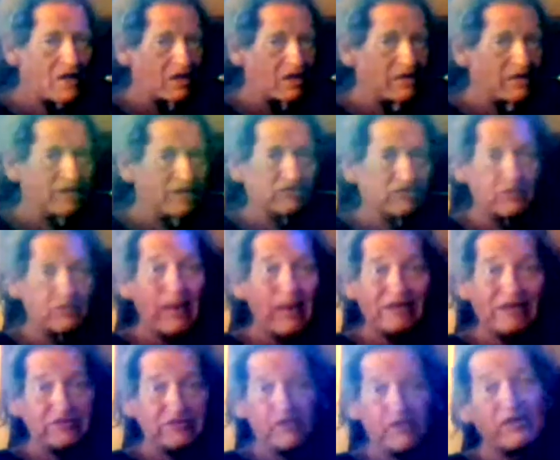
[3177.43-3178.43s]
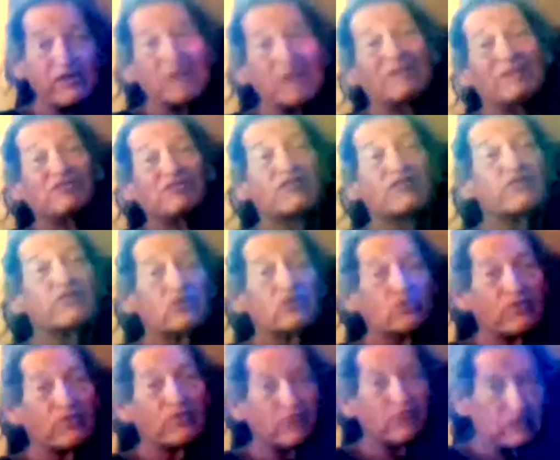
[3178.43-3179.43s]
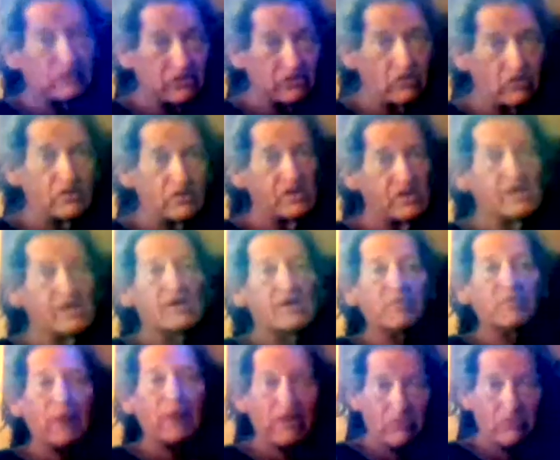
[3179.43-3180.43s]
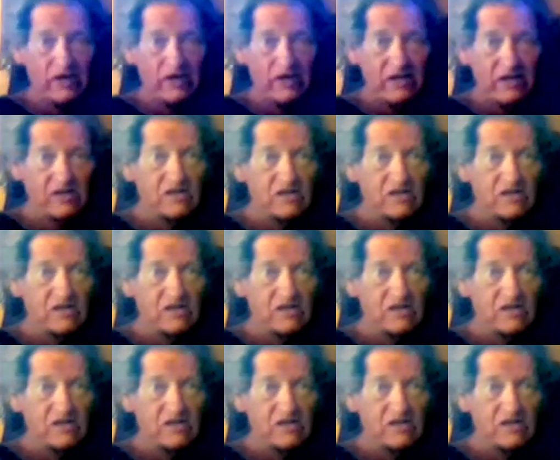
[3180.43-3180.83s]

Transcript: Yes, the passing of time has nothing to do with physical. By the way,